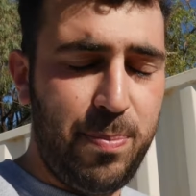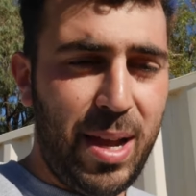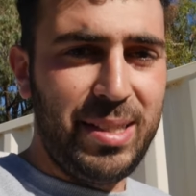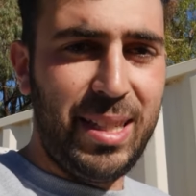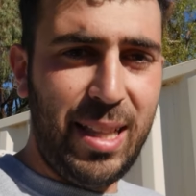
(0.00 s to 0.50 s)

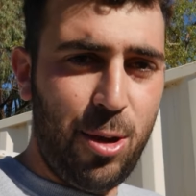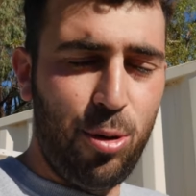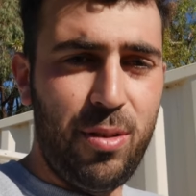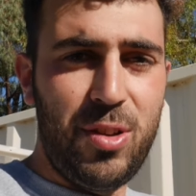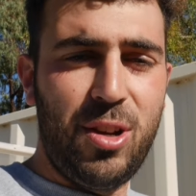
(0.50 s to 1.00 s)
Basically
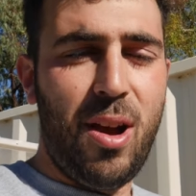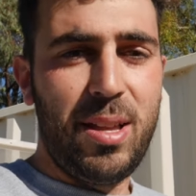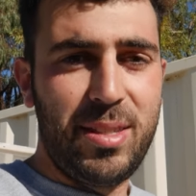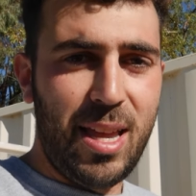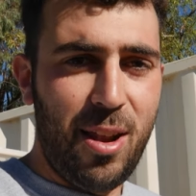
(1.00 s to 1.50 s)
all of you
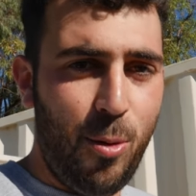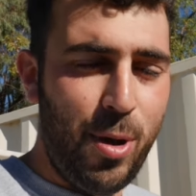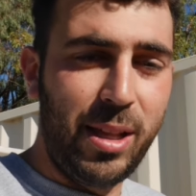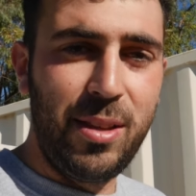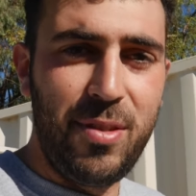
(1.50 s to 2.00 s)
guys said a
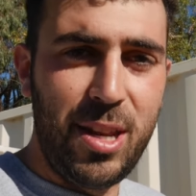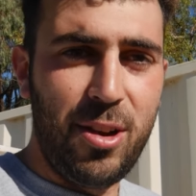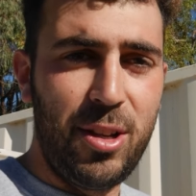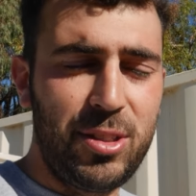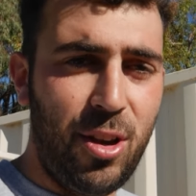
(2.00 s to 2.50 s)
weekly
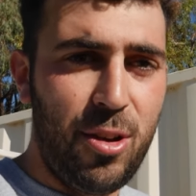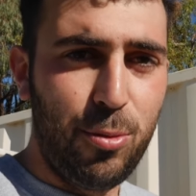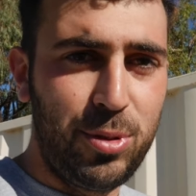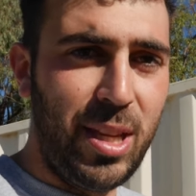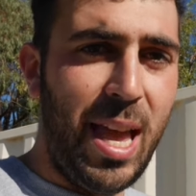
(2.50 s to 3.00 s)
video, so
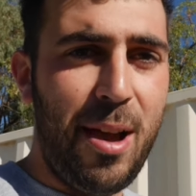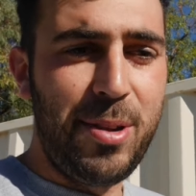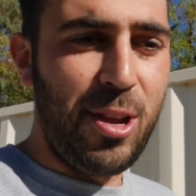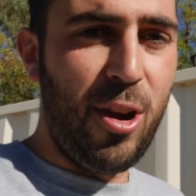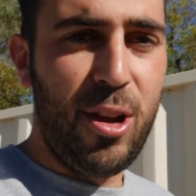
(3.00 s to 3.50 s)
we'll see how we
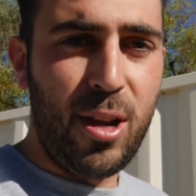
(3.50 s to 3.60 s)
go.